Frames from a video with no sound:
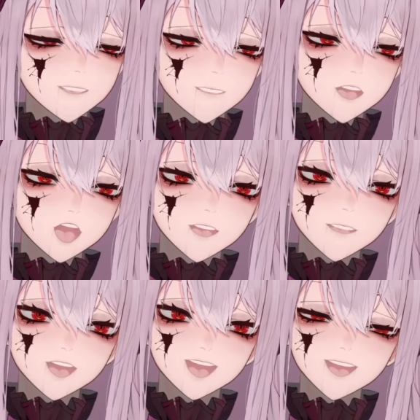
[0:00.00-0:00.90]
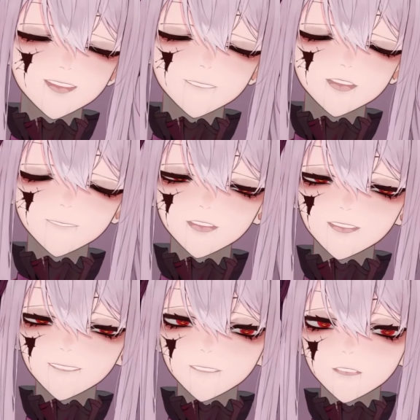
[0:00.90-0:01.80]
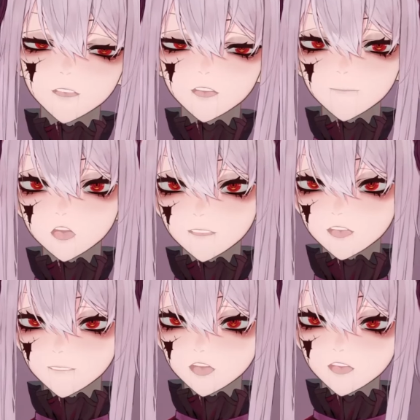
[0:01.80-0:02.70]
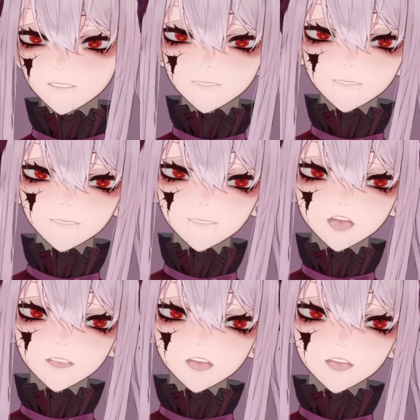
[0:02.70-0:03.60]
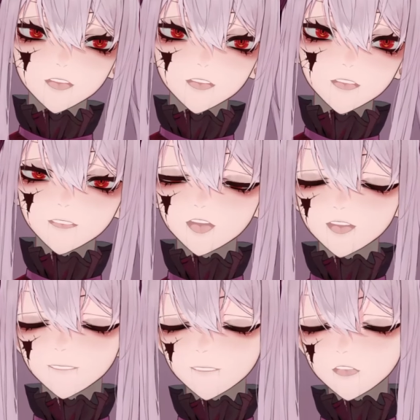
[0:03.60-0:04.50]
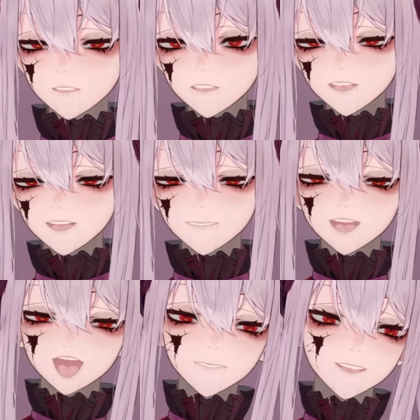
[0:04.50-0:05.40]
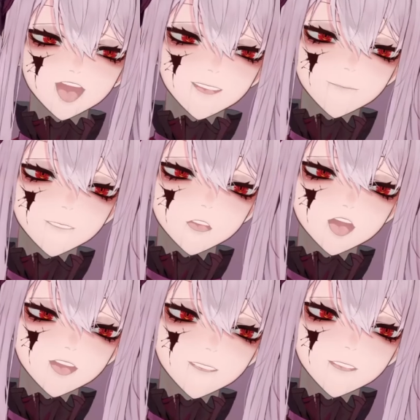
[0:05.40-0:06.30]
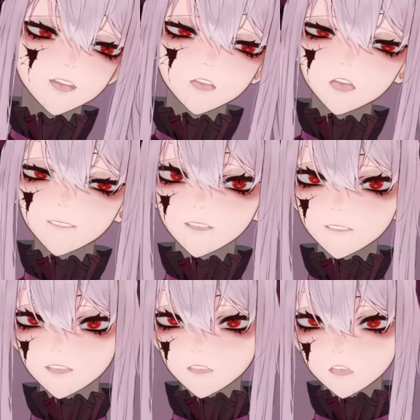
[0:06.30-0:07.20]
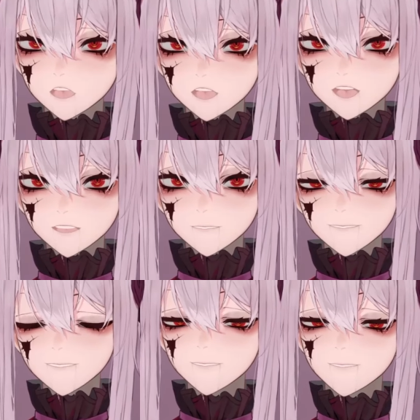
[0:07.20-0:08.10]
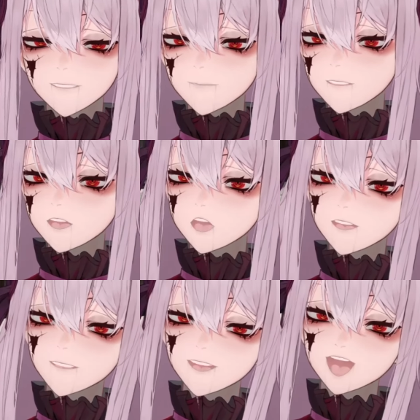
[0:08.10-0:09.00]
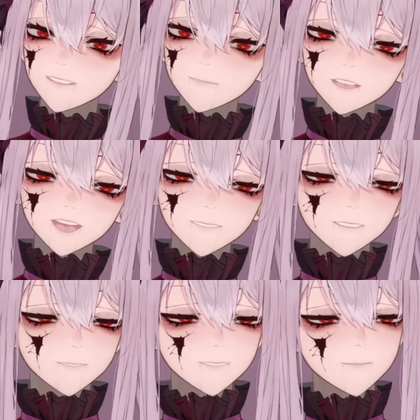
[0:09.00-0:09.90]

Honkai. It's just that I don't want to fucking do eight-hour Honkai streams because I, I want to enjoy the story and enjoy side quests.